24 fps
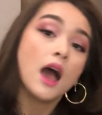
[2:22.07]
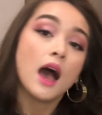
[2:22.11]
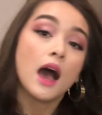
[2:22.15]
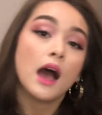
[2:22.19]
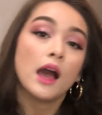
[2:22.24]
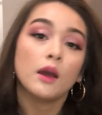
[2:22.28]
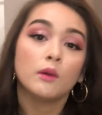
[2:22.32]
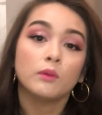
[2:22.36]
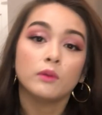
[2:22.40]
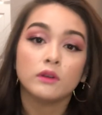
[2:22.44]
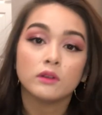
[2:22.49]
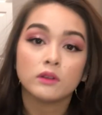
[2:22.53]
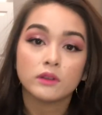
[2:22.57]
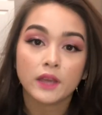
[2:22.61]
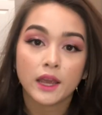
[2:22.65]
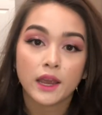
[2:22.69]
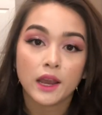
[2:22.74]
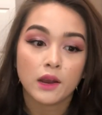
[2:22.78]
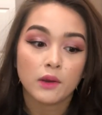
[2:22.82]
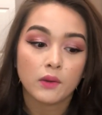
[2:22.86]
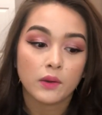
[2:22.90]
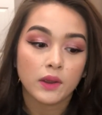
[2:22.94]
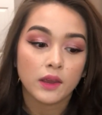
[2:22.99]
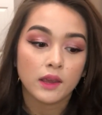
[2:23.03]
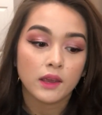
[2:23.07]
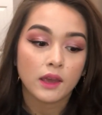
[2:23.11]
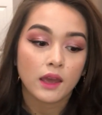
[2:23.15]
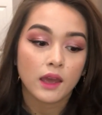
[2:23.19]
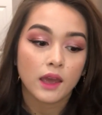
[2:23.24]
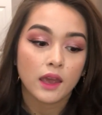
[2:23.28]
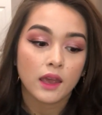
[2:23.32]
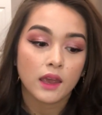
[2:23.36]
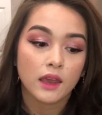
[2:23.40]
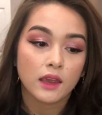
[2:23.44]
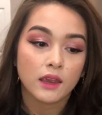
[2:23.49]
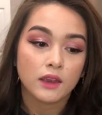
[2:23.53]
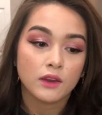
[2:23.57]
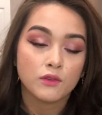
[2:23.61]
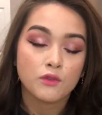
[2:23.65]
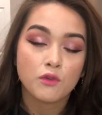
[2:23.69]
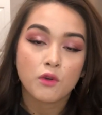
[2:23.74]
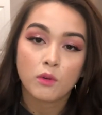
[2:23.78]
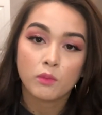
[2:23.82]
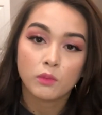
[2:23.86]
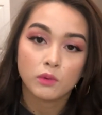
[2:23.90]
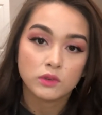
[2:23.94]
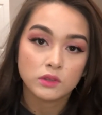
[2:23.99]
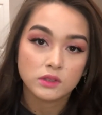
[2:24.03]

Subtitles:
I will carry a normal